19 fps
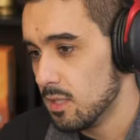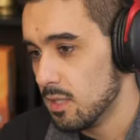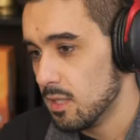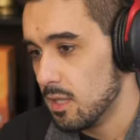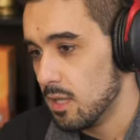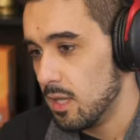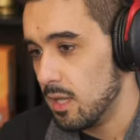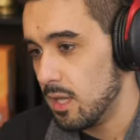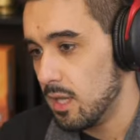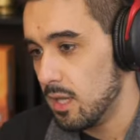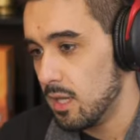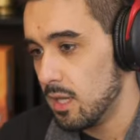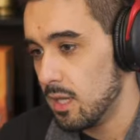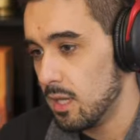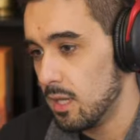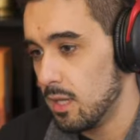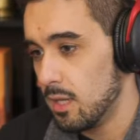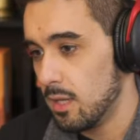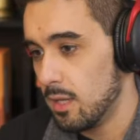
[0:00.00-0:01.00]

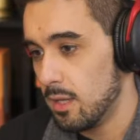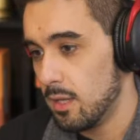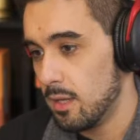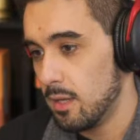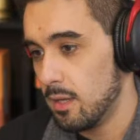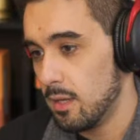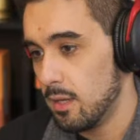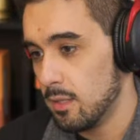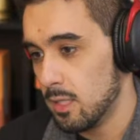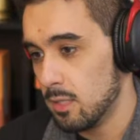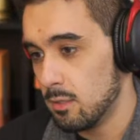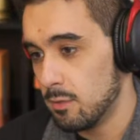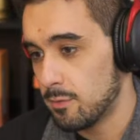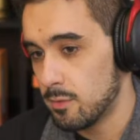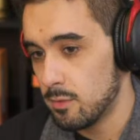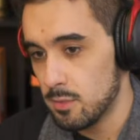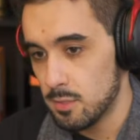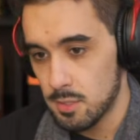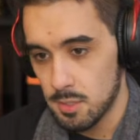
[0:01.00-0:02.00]
No, of
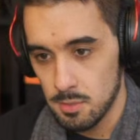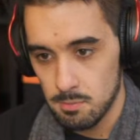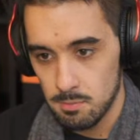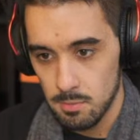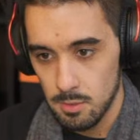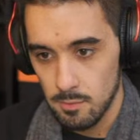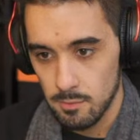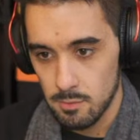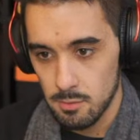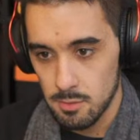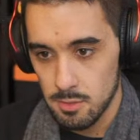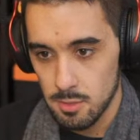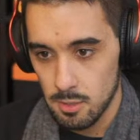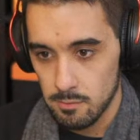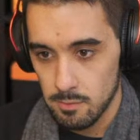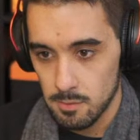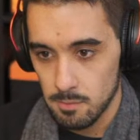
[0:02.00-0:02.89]
course, David.